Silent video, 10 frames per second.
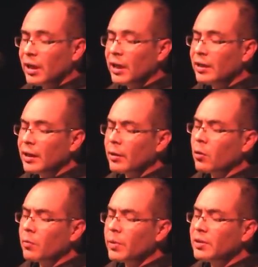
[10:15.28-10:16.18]
It had
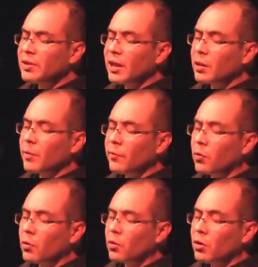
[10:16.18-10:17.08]
all been said
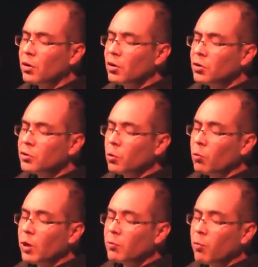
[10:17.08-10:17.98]
before, so
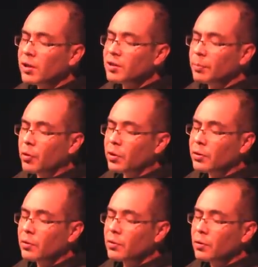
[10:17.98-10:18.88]
what was the point?
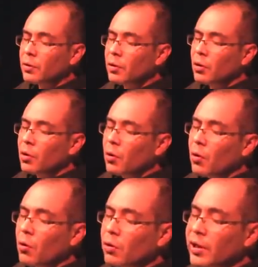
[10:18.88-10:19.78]

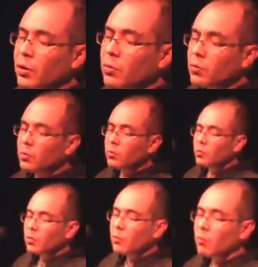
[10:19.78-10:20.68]
All he could
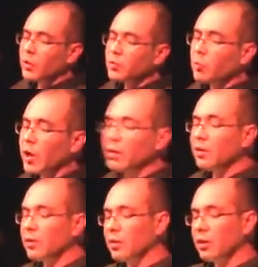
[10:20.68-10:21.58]
do was wait,
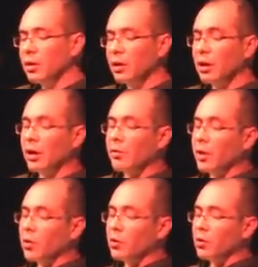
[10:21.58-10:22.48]
carry
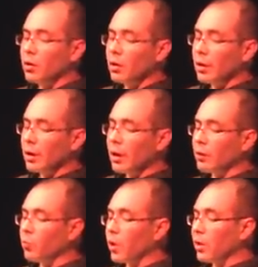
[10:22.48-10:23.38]
on,
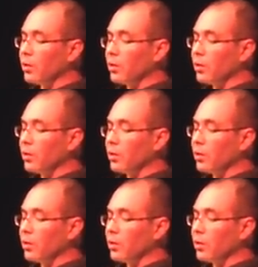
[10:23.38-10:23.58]
and wait.